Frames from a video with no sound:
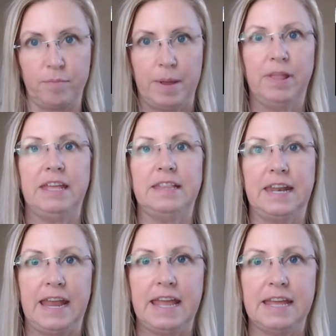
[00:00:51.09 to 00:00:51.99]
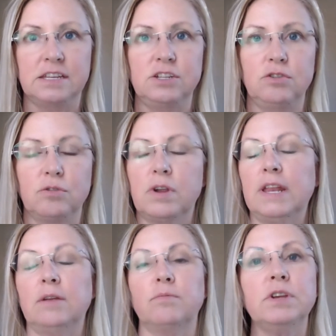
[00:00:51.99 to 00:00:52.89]
my plate that I had to do,
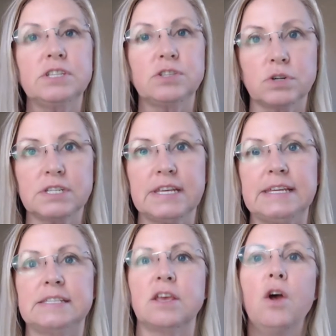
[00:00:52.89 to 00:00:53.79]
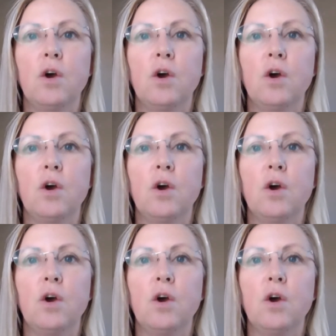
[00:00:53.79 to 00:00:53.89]
creating resources